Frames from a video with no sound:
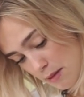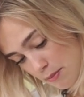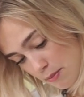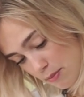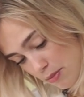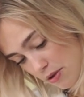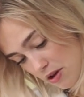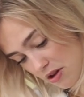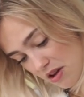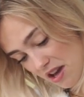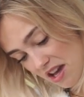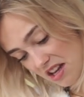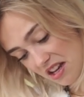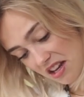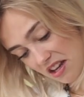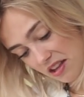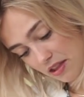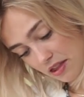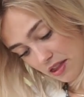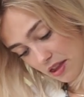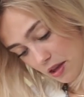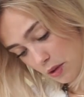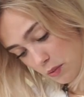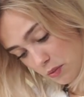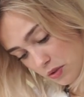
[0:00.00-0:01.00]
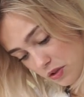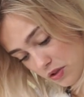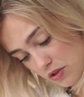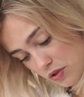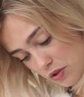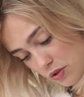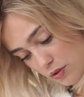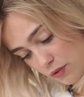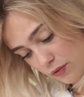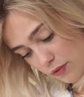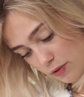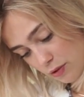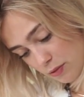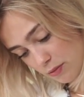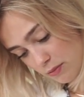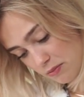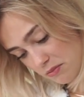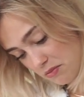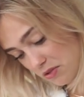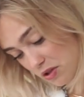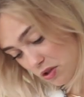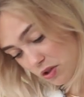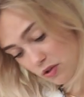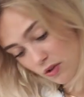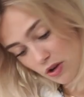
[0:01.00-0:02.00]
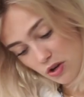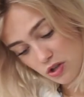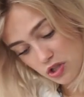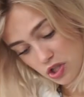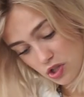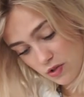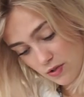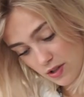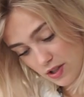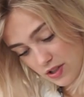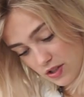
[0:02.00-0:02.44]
but anything will do from the grocery